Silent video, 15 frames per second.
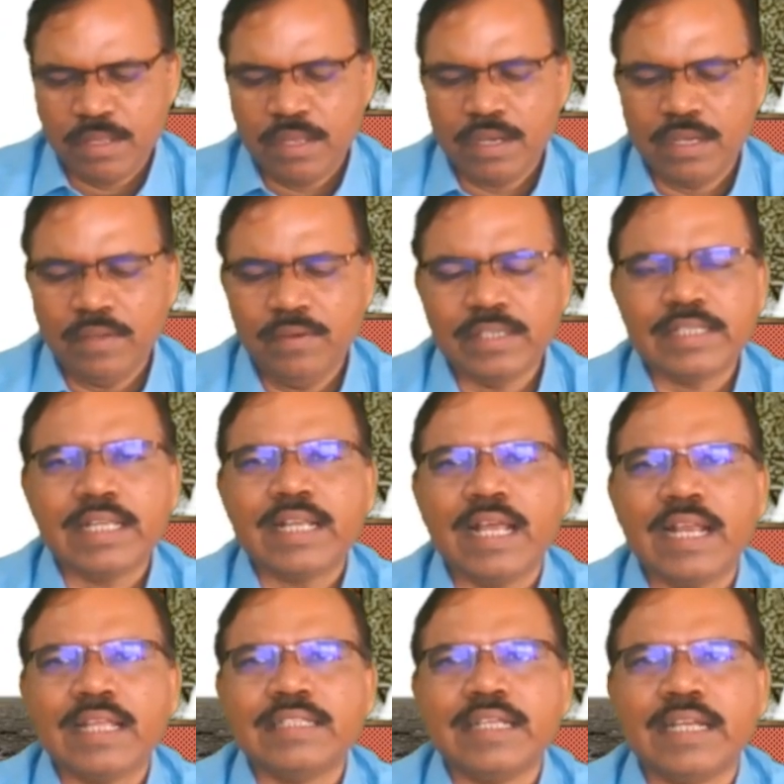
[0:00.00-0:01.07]
Now we will take
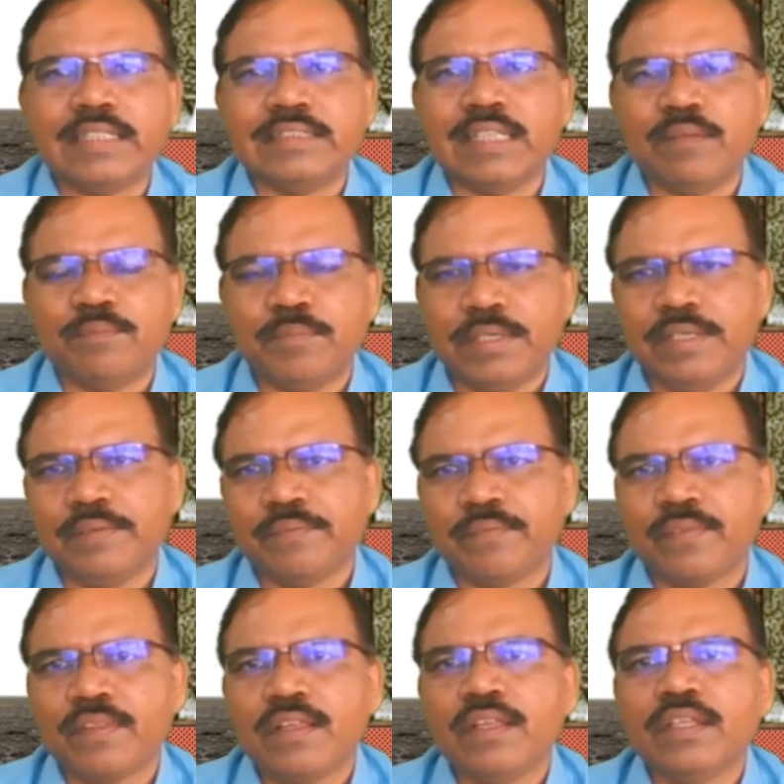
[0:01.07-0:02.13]
another example.
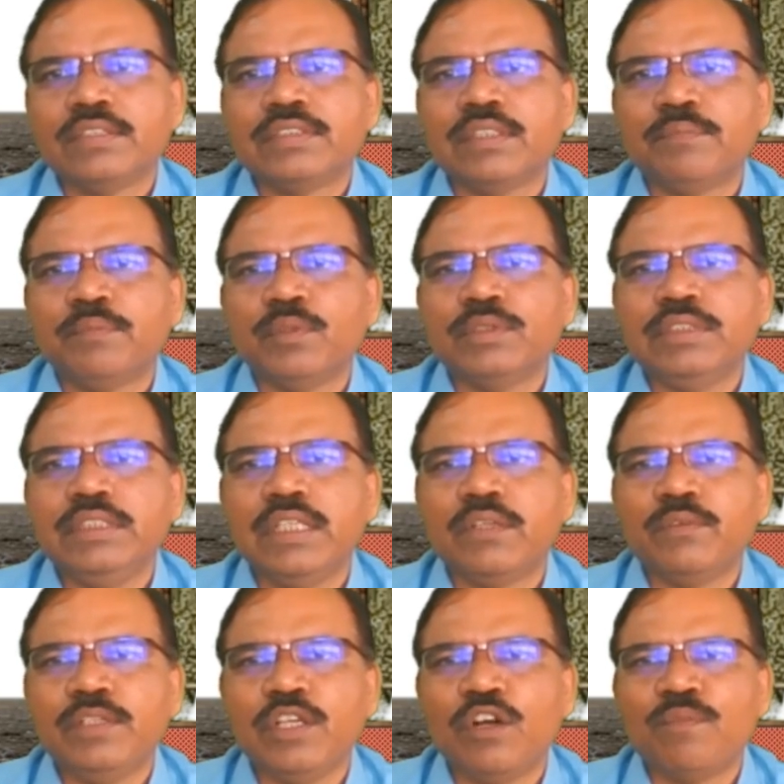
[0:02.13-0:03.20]
Suppose here
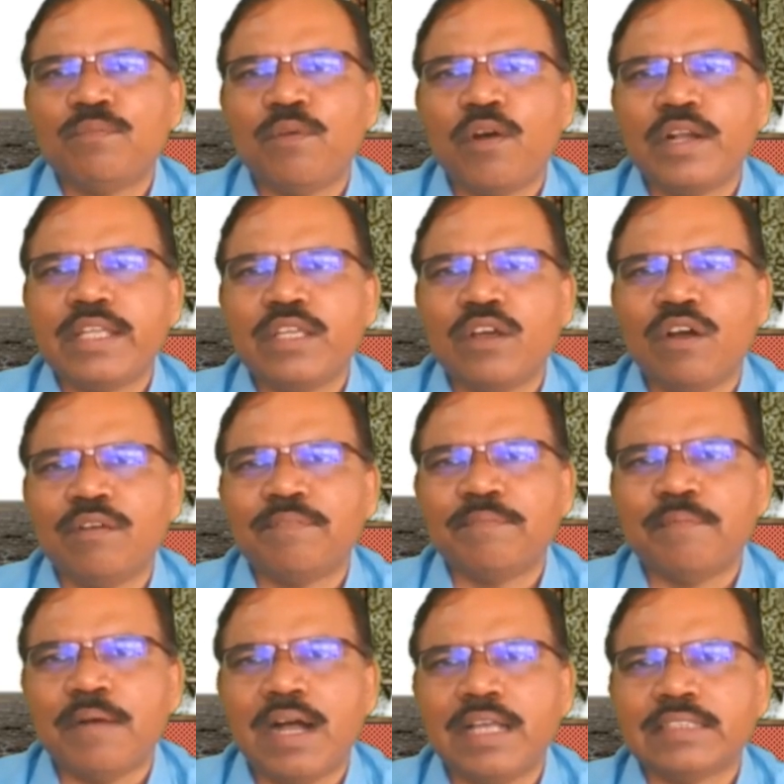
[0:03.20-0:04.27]
we have body of
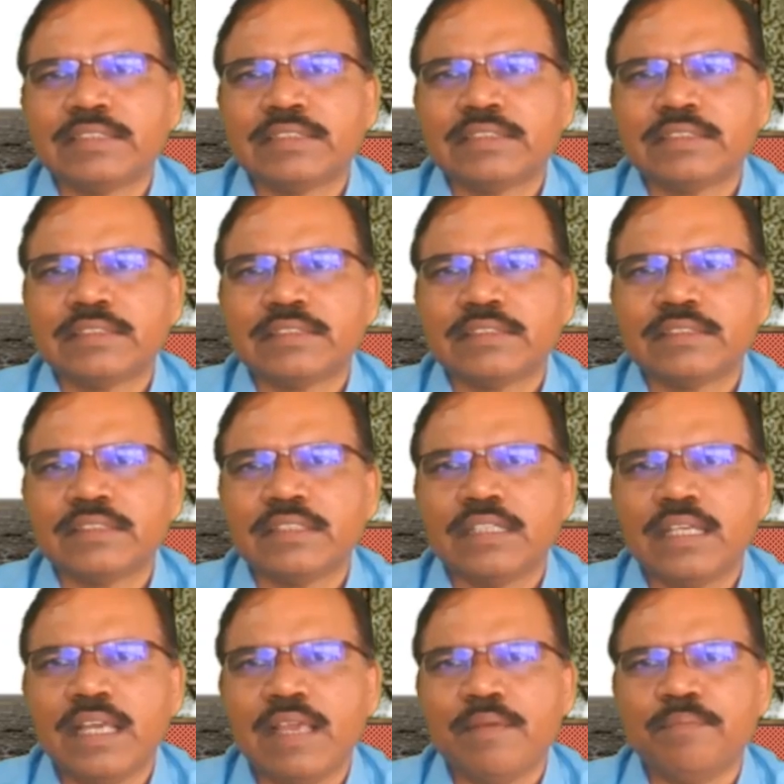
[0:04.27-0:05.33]
mass
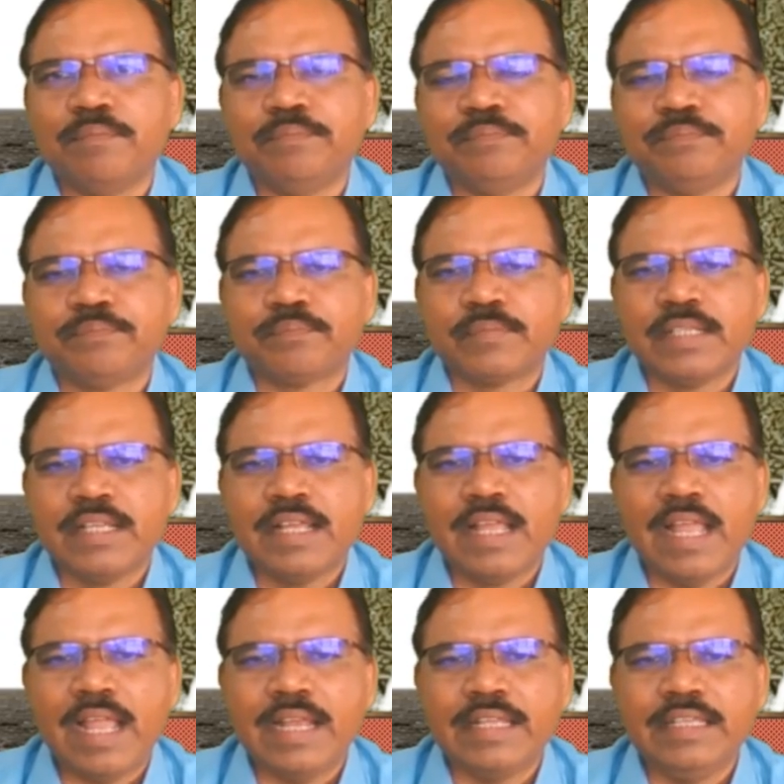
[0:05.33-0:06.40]
m
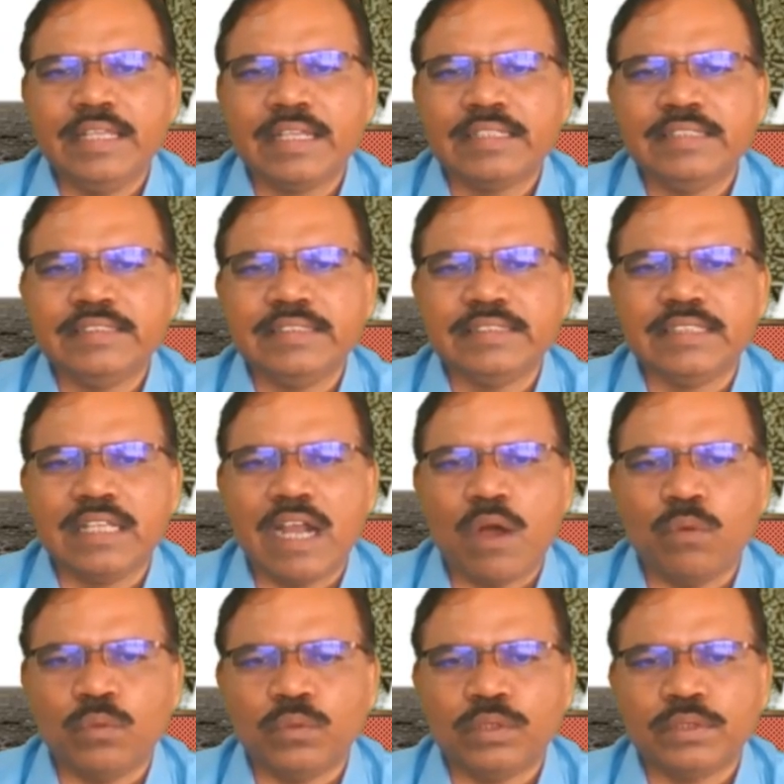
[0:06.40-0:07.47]
and here this is ground,